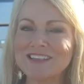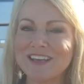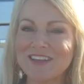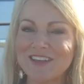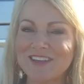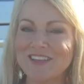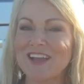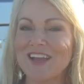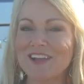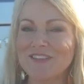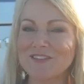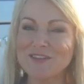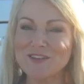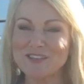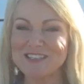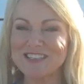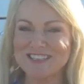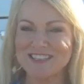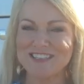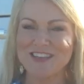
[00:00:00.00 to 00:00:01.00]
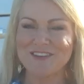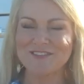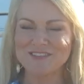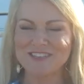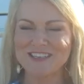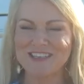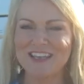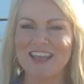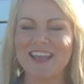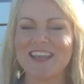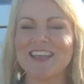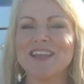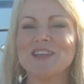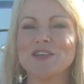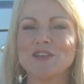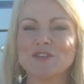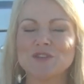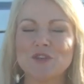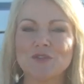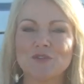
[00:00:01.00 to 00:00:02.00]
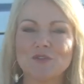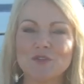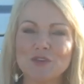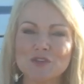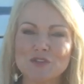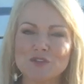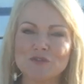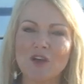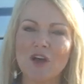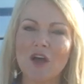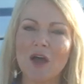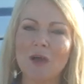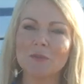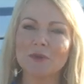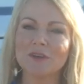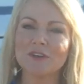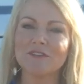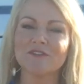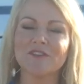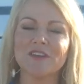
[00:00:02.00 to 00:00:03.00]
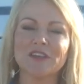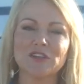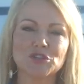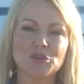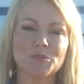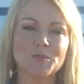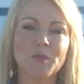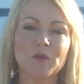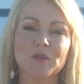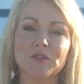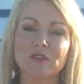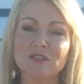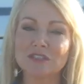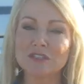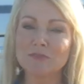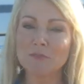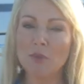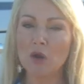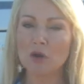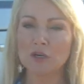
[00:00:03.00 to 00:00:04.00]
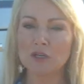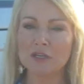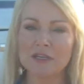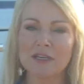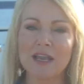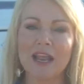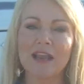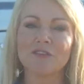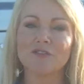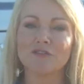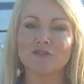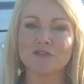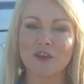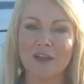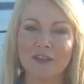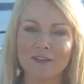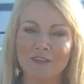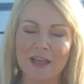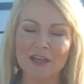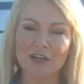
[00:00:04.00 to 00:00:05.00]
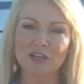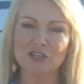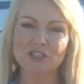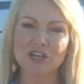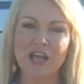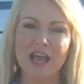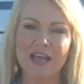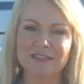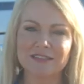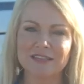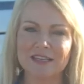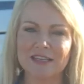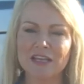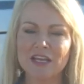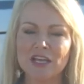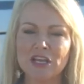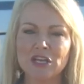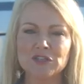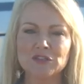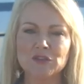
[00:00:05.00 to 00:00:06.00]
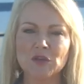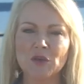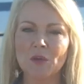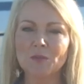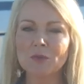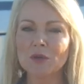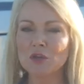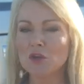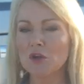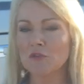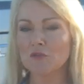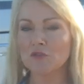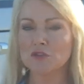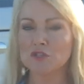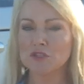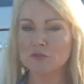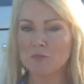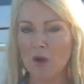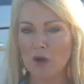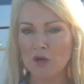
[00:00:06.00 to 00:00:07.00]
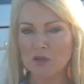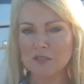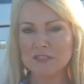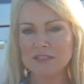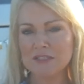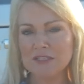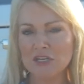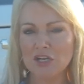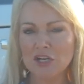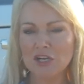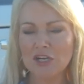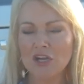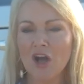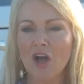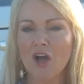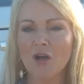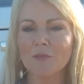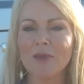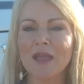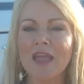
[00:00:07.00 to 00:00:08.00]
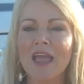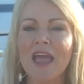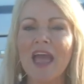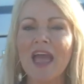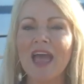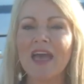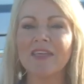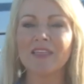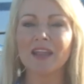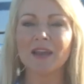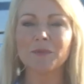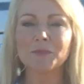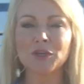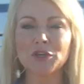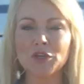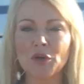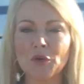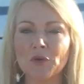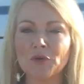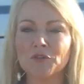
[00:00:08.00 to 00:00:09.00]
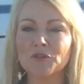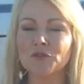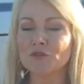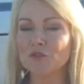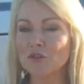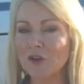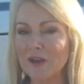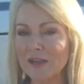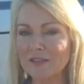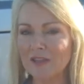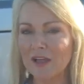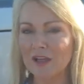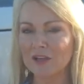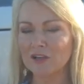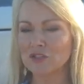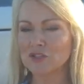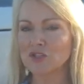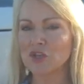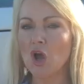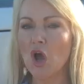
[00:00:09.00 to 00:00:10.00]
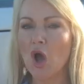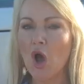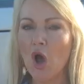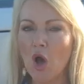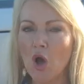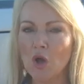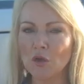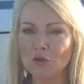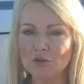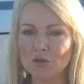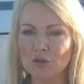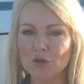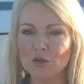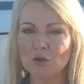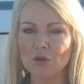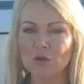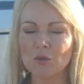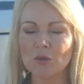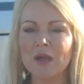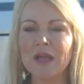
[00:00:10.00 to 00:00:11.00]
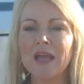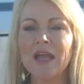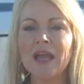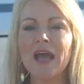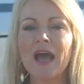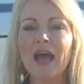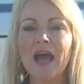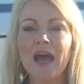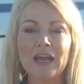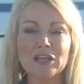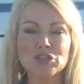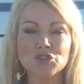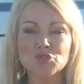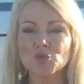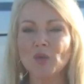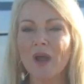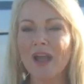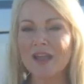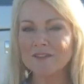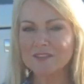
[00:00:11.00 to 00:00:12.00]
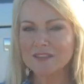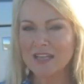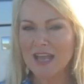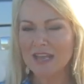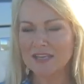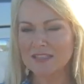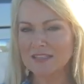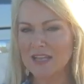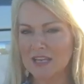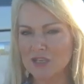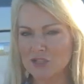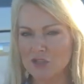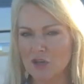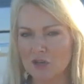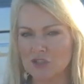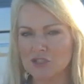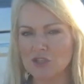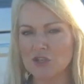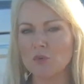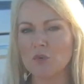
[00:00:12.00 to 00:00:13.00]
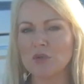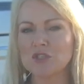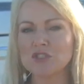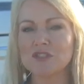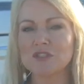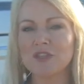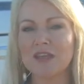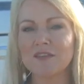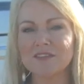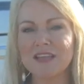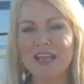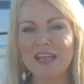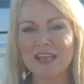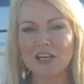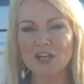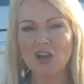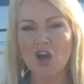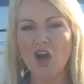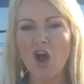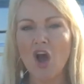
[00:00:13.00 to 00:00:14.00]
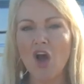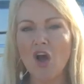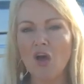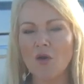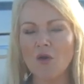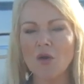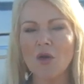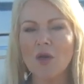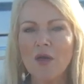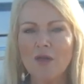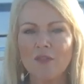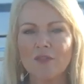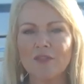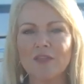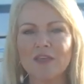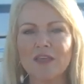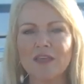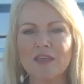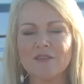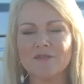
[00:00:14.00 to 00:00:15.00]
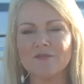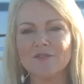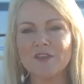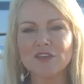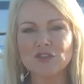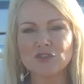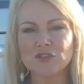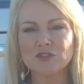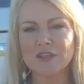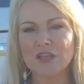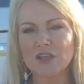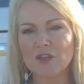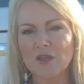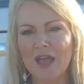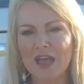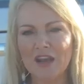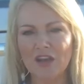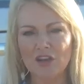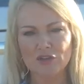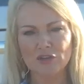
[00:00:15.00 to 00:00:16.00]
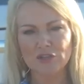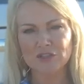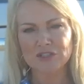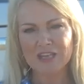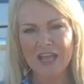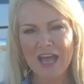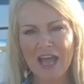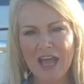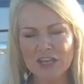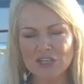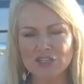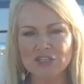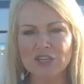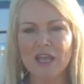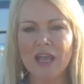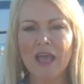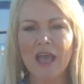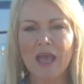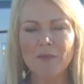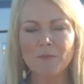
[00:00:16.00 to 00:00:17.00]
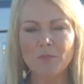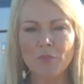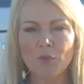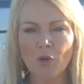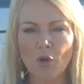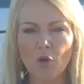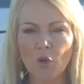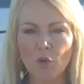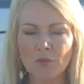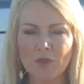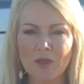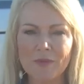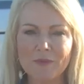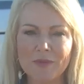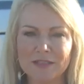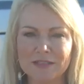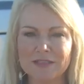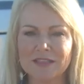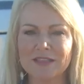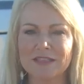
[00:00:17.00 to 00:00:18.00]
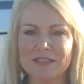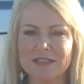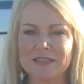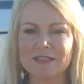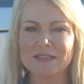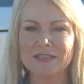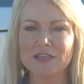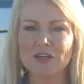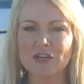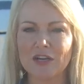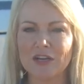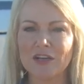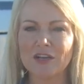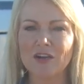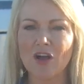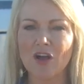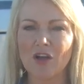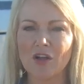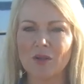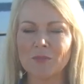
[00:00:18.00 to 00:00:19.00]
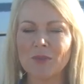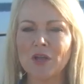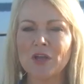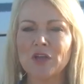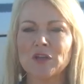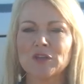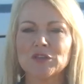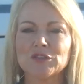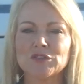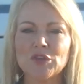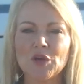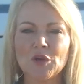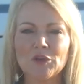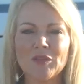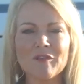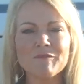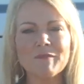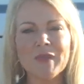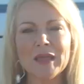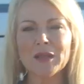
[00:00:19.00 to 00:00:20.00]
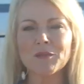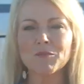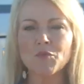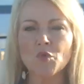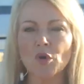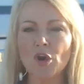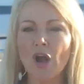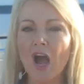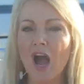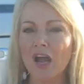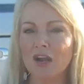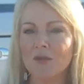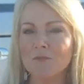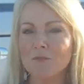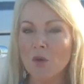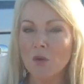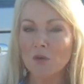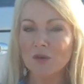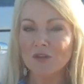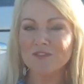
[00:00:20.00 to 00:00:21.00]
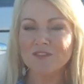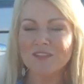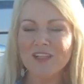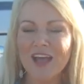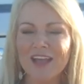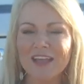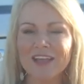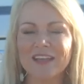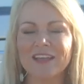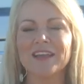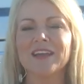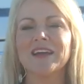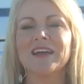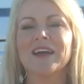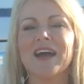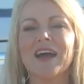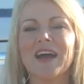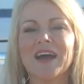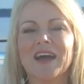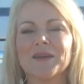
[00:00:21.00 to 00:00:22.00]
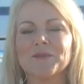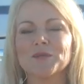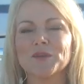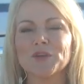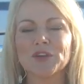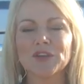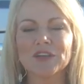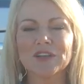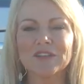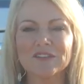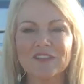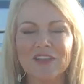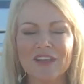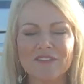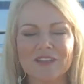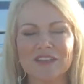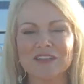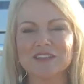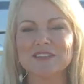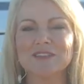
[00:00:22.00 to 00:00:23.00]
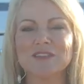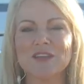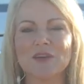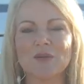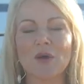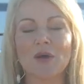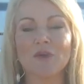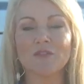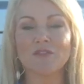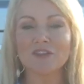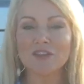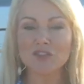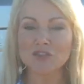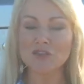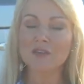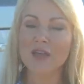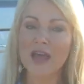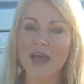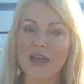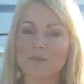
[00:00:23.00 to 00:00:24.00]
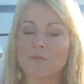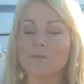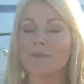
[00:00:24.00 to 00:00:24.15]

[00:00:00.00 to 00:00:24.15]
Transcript: to tell you a lot of good stuff today. So, first of all, I'm going to feature both the Spartan and Freightliner chassis. So, I'm going to go over Spartan steering column, and then I'm going to go over Freightliner's all new uh, Drive Tech technology, which they've taken all the features that you had on your dash and pulled them into the steering column. So they've made it more automotive-like. Um, you're gonna love it. So I'll feature that.